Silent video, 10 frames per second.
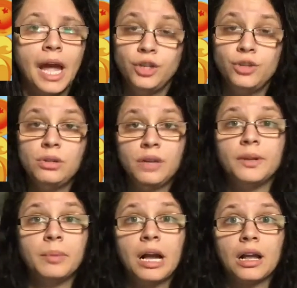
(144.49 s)
I do
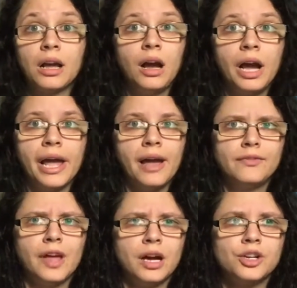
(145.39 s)
love the manga. I
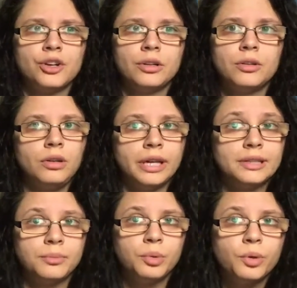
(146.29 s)
have the actual
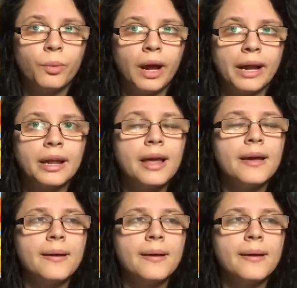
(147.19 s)
collector book one,